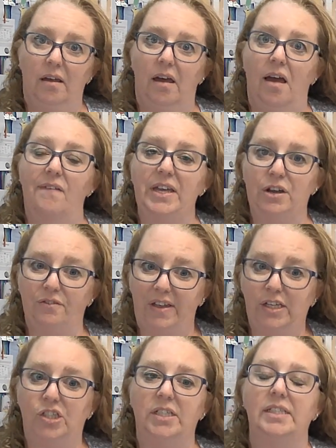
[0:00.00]
of
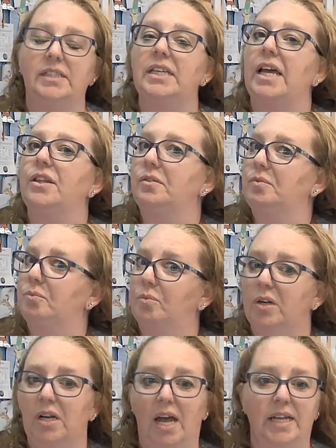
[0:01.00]
interventions and
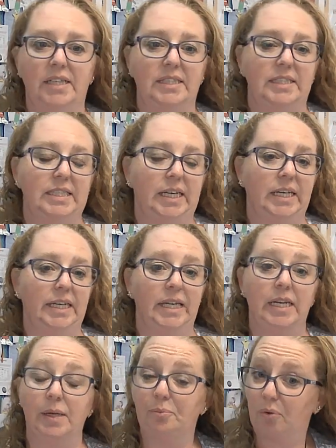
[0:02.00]
we're not seeing
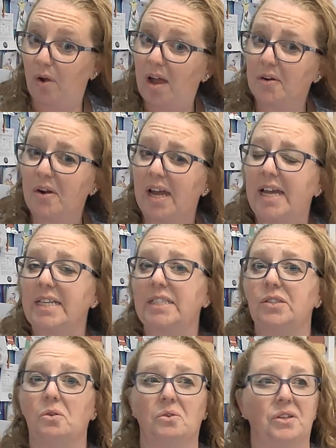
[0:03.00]
any
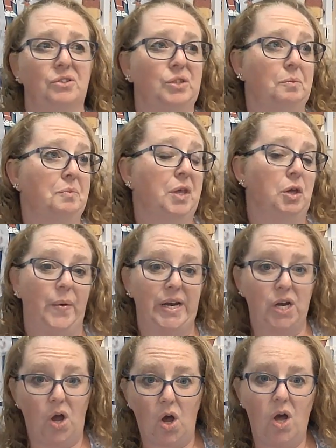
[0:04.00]
progress or there's something
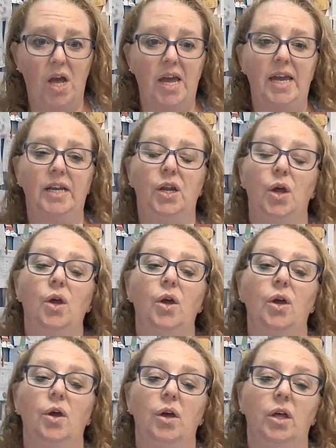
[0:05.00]
going on,
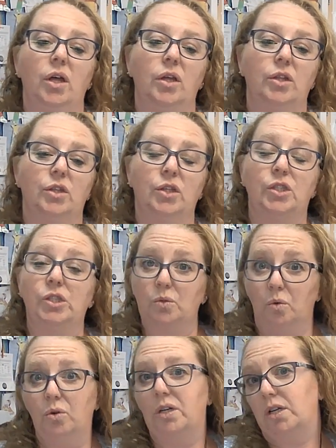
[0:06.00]
the
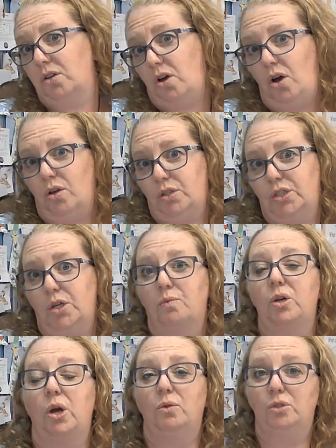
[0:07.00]
school can also
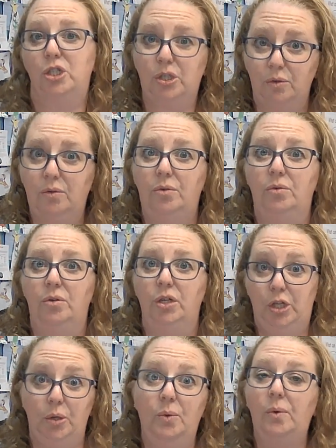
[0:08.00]
go to
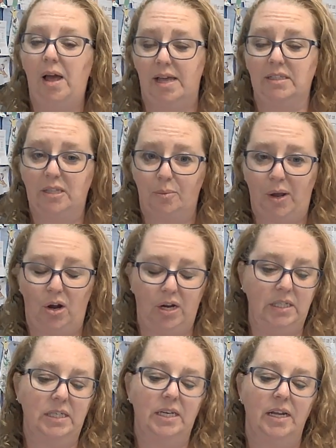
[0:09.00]
you as the
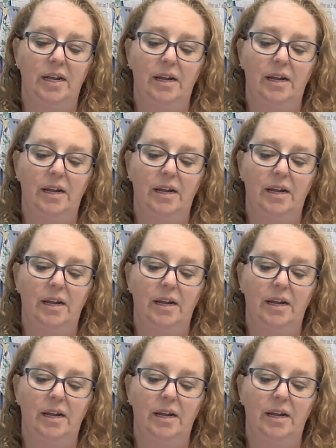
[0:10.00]
parent